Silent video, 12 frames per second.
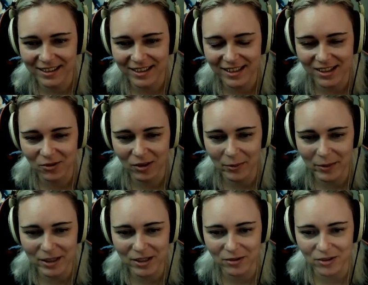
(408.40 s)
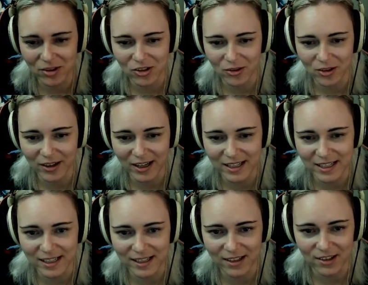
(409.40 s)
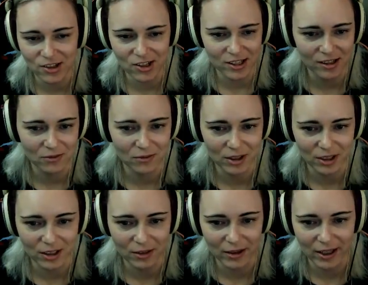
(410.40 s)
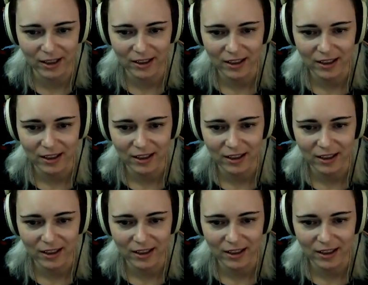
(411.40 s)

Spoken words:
So what I'm going to do is show you guys this dungeon really quick